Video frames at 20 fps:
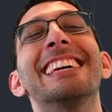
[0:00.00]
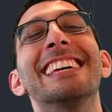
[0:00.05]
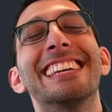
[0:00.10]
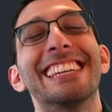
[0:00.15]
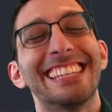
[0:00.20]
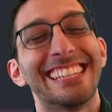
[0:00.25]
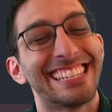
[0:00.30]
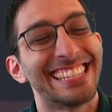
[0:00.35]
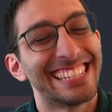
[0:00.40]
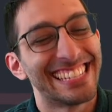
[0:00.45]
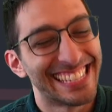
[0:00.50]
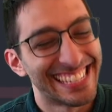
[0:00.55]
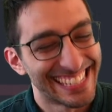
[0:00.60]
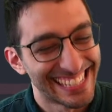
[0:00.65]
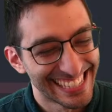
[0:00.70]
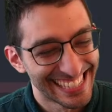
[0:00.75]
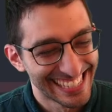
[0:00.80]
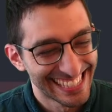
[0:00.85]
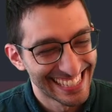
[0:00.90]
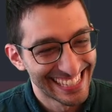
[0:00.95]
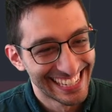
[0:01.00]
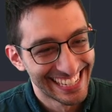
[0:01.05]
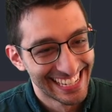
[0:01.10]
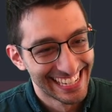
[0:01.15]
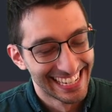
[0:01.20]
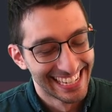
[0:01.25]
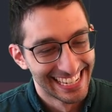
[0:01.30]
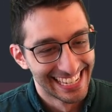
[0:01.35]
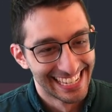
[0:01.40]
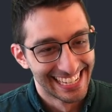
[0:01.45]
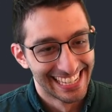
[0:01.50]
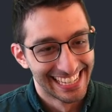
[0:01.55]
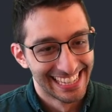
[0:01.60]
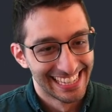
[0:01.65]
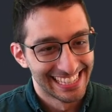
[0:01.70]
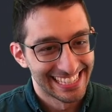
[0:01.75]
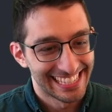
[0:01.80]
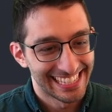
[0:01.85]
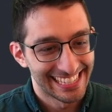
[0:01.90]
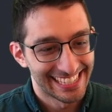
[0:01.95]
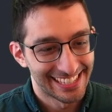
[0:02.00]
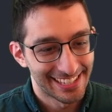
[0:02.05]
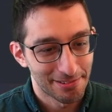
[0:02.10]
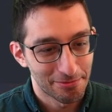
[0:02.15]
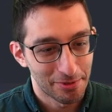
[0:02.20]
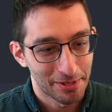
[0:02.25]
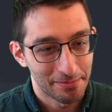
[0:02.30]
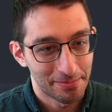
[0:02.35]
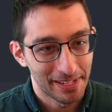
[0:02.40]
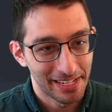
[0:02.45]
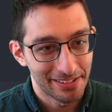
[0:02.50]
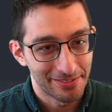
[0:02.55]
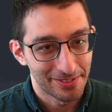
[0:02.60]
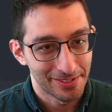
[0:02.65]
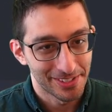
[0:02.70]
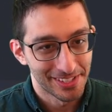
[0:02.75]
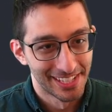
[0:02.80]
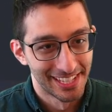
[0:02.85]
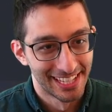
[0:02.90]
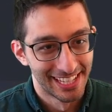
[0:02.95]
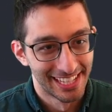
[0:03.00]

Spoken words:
This is somewhat painful.